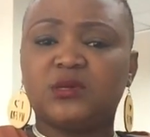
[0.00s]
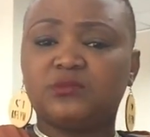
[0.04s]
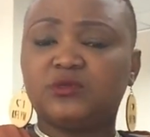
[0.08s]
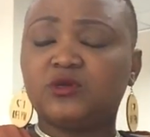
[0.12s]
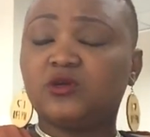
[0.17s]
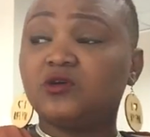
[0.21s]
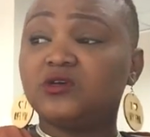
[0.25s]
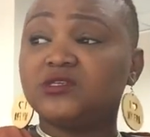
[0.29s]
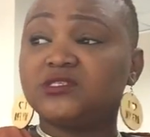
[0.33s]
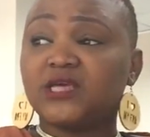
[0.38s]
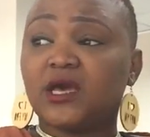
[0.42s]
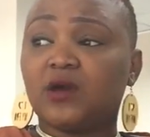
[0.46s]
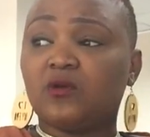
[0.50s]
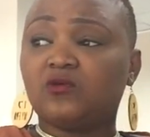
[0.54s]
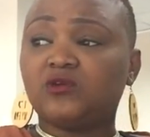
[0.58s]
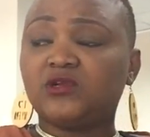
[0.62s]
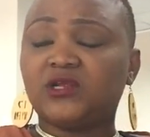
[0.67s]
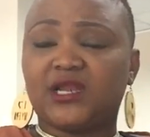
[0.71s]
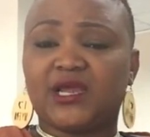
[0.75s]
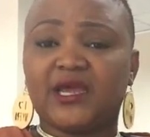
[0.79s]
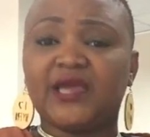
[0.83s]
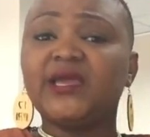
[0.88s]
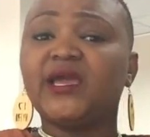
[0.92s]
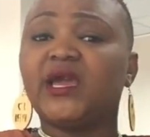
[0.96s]
Because I
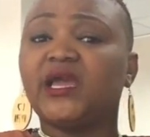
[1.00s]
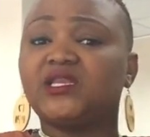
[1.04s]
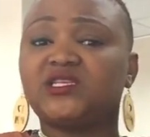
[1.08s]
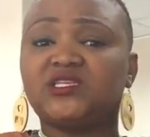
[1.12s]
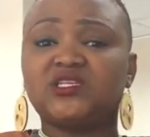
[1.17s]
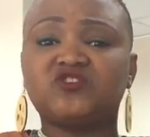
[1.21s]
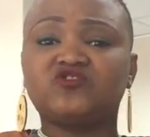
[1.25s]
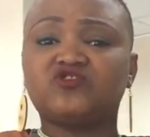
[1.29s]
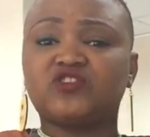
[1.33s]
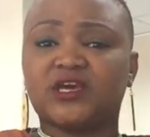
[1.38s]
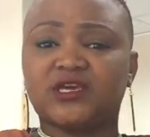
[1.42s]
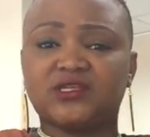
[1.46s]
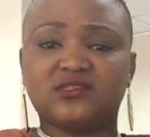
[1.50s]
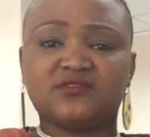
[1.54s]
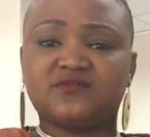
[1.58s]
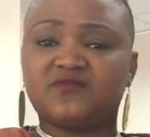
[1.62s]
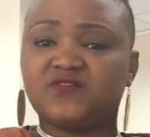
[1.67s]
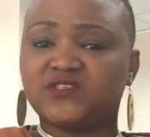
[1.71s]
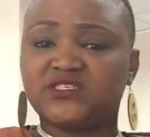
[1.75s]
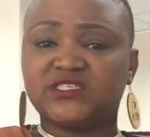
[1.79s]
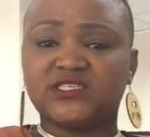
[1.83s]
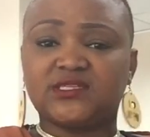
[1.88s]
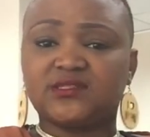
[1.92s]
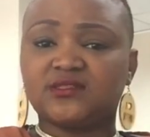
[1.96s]
won't lie, I did try the
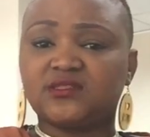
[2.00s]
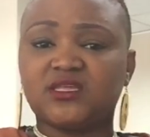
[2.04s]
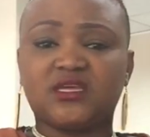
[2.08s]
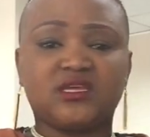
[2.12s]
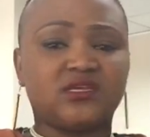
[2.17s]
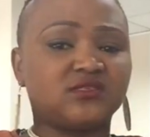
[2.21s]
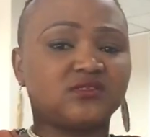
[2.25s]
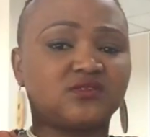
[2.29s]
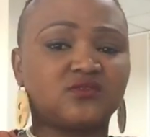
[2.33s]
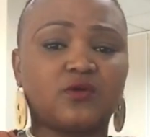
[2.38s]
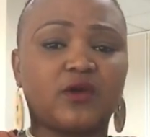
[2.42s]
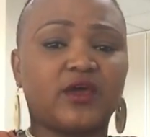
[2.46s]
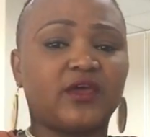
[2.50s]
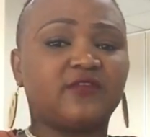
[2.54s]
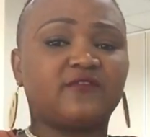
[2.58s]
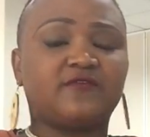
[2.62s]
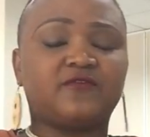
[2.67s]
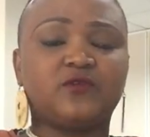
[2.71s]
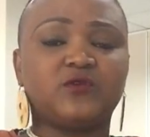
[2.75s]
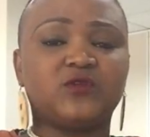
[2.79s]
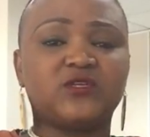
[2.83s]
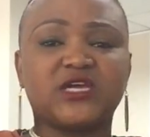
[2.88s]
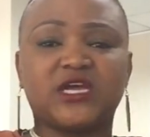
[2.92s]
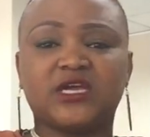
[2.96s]
fitting in things quite a
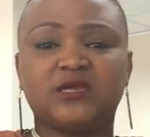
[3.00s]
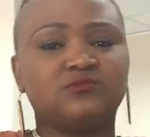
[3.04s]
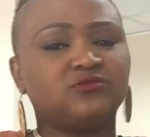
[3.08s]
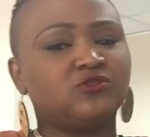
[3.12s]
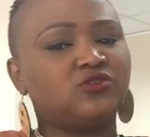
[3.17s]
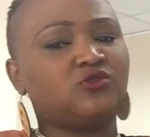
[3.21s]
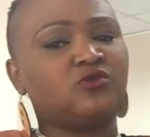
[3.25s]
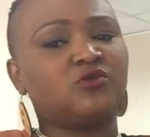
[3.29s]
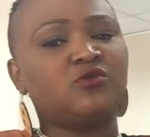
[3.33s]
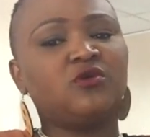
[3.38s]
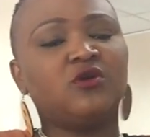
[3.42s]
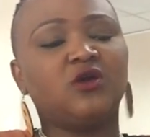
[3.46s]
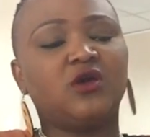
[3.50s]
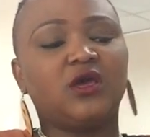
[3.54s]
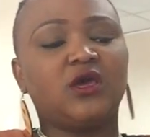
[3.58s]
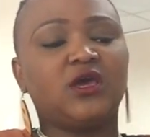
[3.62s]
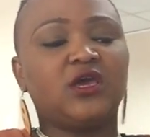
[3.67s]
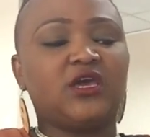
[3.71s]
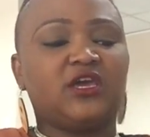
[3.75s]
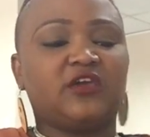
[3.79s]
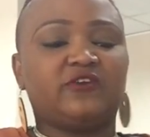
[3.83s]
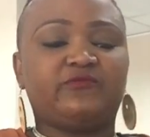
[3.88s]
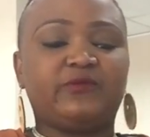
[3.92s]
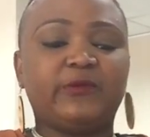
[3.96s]
few times, you know.
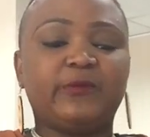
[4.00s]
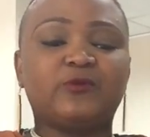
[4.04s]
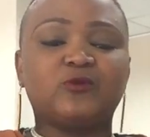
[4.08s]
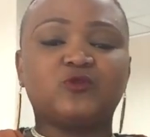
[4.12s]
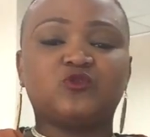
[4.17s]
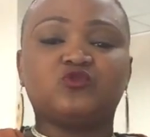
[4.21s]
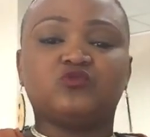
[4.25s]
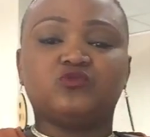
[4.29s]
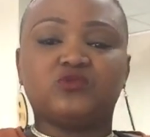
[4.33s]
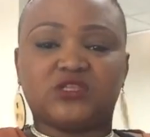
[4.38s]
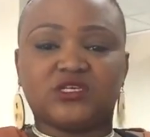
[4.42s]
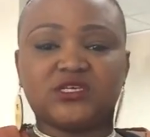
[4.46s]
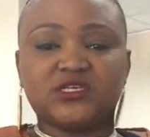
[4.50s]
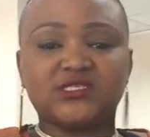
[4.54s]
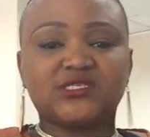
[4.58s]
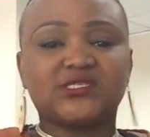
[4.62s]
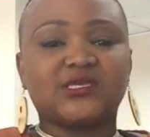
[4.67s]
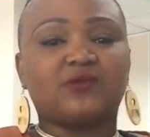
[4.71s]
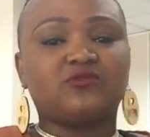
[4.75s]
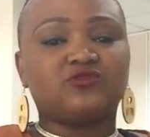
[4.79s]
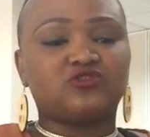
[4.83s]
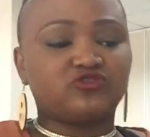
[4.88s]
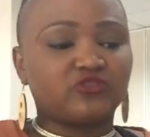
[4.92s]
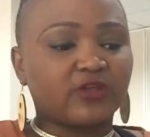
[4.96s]
If people do
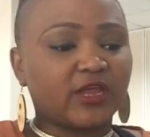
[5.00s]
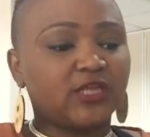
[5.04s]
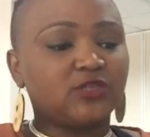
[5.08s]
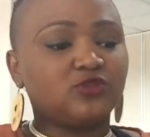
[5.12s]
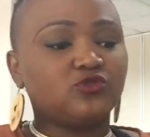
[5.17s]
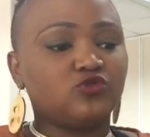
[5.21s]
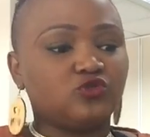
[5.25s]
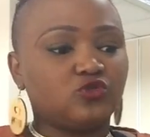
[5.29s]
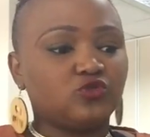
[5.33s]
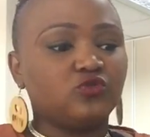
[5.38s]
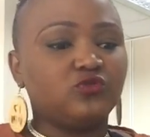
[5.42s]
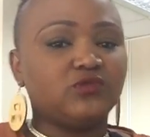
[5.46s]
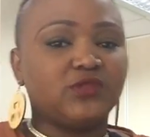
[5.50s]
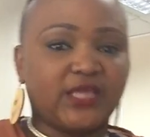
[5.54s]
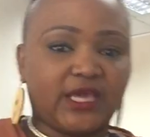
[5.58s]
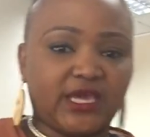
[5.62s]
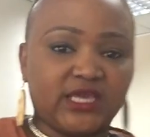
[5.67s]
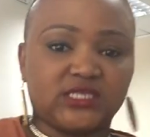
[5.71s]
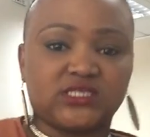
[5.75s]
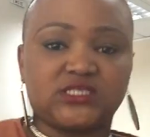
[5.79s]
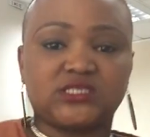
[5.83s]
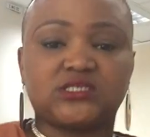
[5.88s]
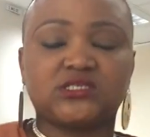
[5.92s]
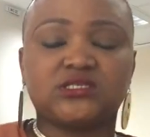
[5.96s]
this, I would try to do
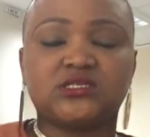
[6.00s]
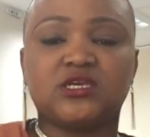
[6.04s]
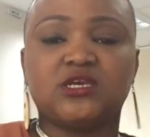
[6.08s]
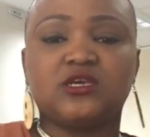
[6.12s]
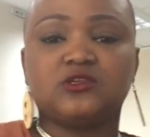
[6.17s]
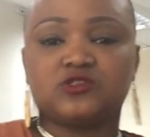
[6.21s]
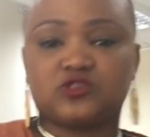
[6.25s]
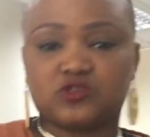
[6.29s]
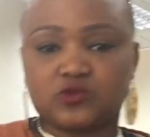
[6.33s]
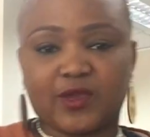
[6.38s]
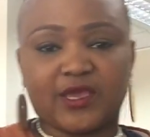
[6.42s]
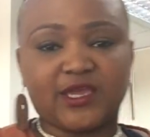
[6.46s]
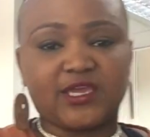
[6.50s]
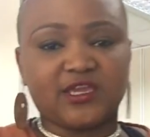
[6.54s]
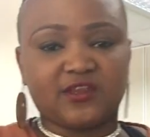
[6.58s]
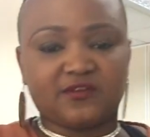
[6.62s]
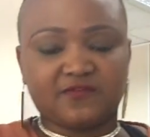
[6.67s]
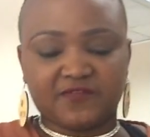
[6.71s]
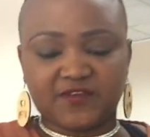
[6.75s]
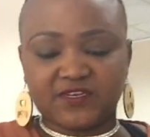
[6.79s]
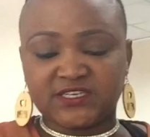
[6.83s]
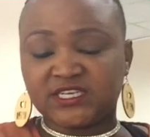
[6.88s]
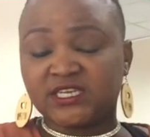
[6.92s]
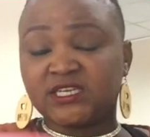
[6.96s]
that so I
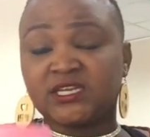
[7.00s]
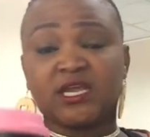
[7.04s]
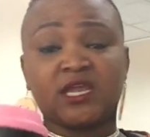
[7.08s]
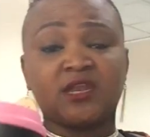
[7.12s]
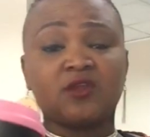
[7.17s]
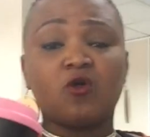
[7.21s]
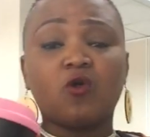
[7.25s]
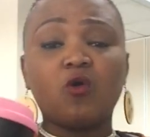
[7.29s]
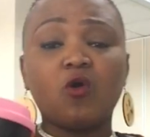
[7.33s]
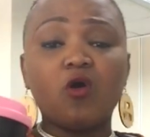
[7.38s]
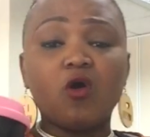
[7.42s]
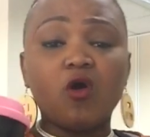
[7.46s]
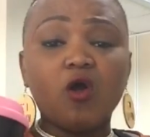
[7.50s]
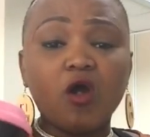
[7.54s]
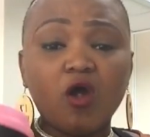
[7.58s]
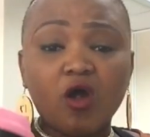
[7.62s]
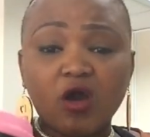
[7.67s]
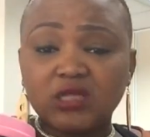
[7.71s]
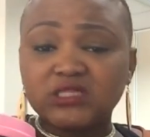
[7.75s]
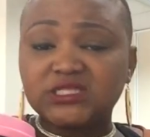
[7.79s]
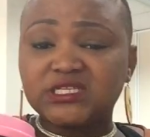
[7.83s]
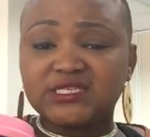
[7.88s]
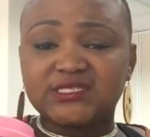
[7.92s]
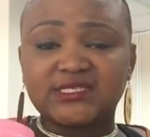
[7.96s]
can fit in. And
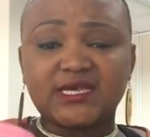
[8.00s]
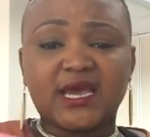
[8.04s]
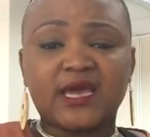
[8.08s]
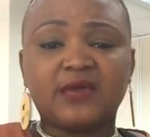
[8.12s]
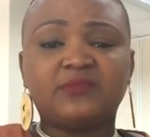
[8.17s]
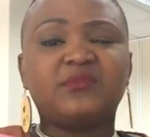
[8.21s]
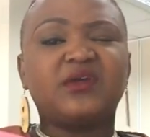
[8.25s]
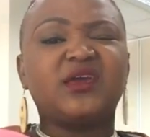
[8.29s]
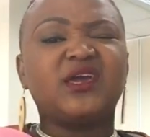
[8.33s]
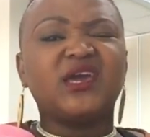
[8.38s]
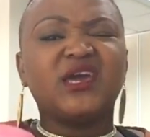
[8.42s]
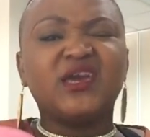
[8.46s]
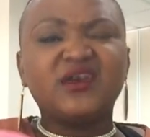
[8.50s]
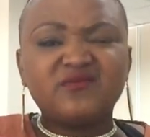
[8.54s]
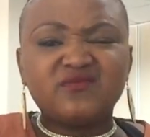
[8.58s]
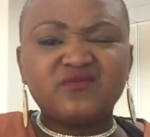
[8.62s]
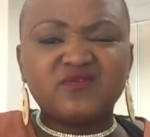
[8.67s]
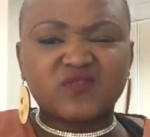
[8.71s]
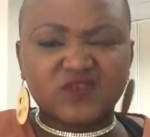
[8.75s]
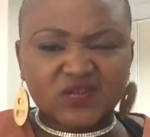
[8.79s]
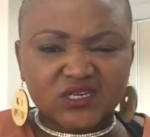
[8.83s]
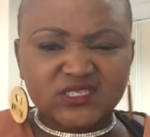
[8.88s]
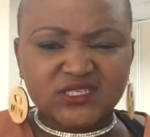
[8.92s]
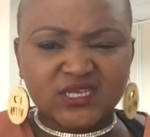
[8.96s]
all the time,
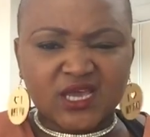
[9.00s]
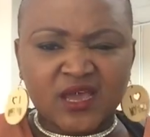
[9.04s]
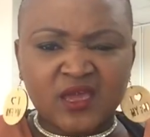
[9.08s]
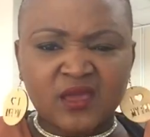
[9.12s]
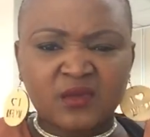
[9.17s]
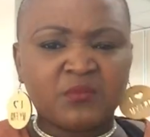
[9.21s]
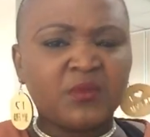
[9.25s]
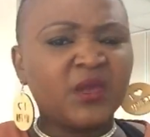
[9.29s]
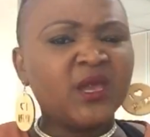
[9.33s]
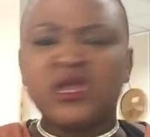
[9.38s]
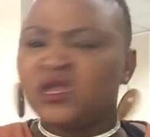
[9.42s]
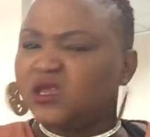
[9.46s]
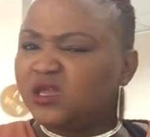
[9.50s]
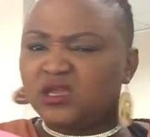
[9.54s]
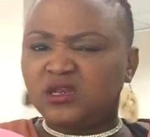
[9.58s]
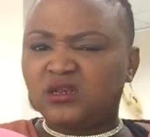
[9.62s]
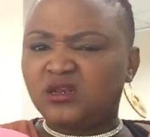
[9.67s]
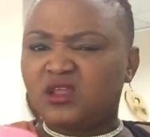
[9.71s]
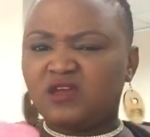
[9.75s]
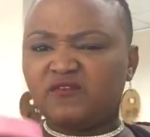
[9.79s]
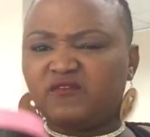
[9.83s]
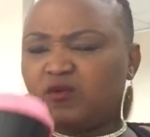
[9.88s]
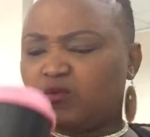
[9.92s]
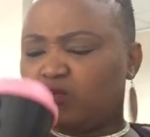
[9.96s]
every time,
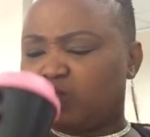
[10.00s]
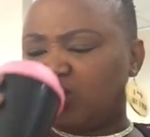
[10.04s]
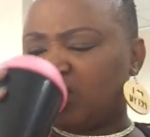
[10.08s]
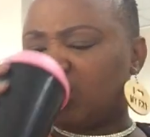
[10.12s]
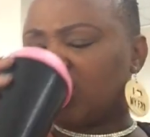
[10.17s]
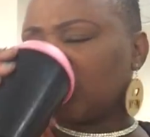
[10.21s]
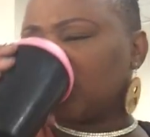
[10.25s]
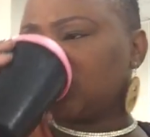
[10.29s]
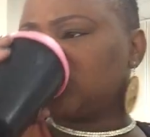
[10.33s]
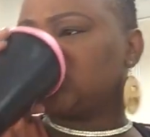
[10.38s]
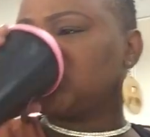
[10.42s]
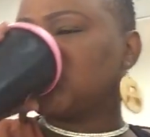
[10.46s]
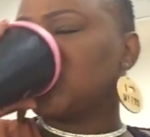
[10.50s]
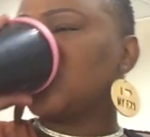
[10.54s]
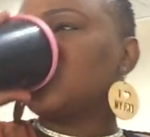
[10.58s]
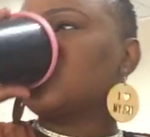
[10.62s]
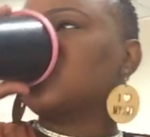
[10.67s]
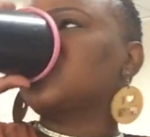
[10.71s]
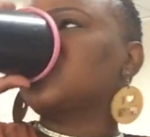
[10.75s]
it never worked.